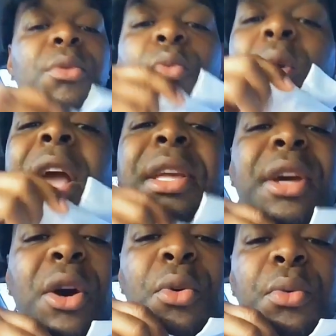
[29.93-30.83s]
White
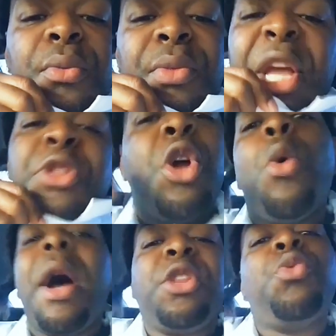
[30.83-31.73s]
coat. And
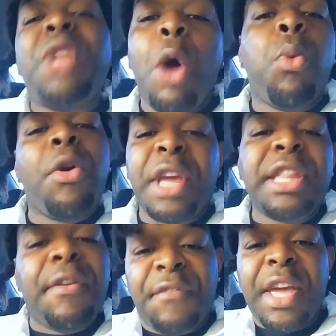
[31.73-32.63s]
no, I do not work
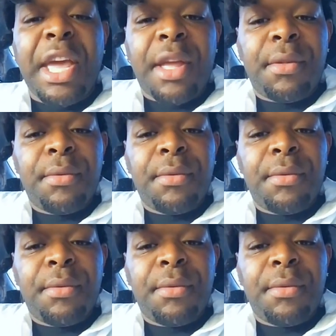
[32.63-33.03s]
at the vet.